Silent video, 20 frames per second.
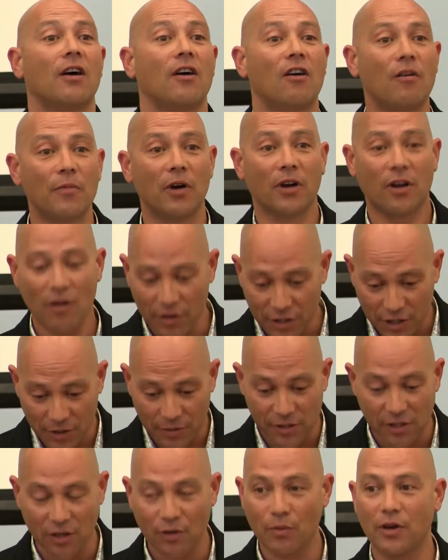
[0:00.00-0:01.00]
Oh my gosh, she
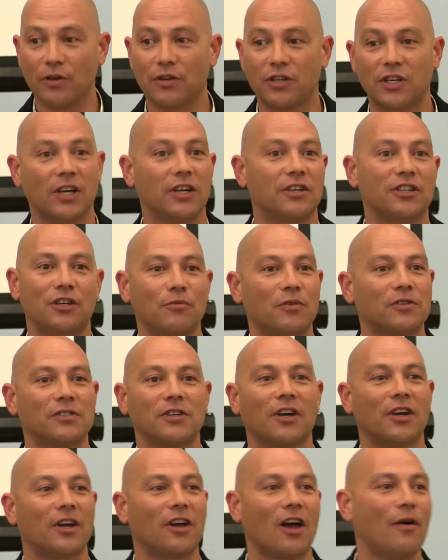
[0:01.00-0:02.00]
was in a wheelchair. She
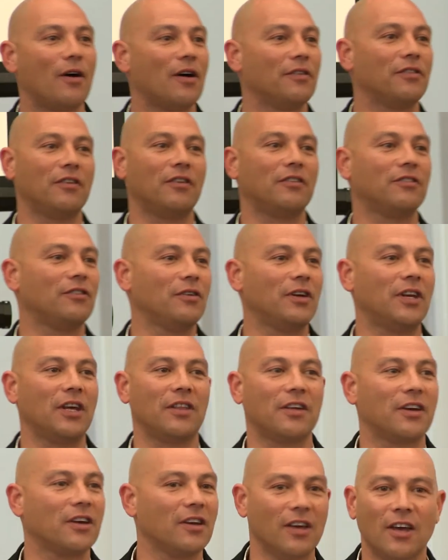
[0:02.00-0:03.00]
wasn't going to go out there and do
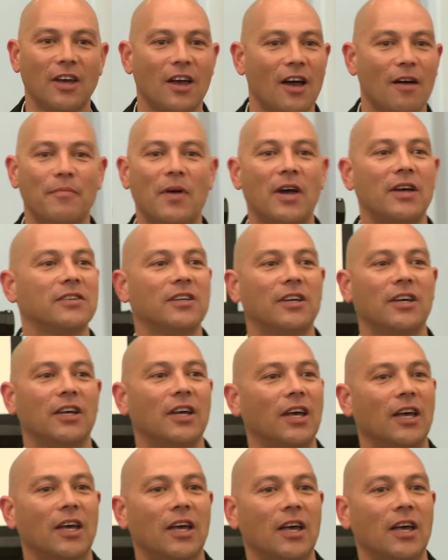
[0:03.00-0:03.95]
anything amazing.